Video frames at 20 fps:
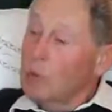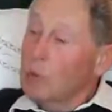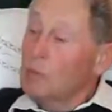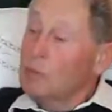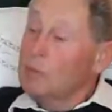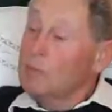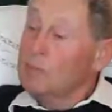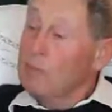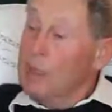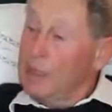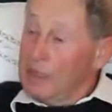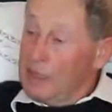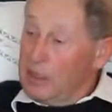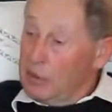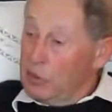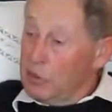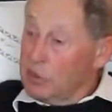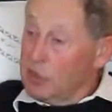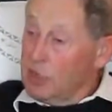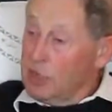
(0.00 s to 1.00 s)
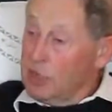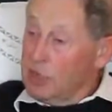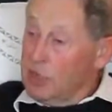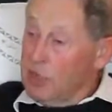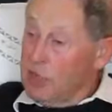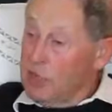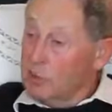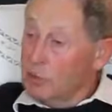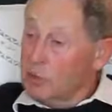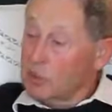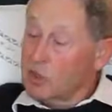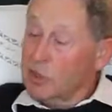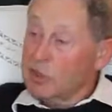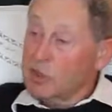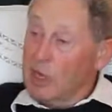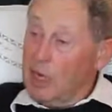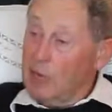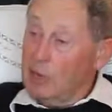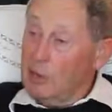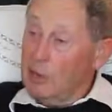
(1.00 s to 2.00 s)
It was Billy Crageen, he was the
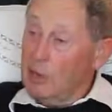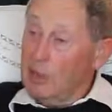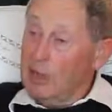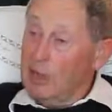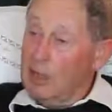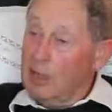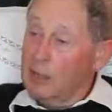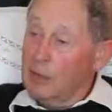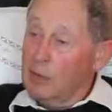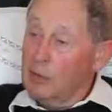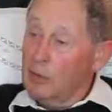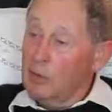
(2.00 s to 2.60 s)
second mechanic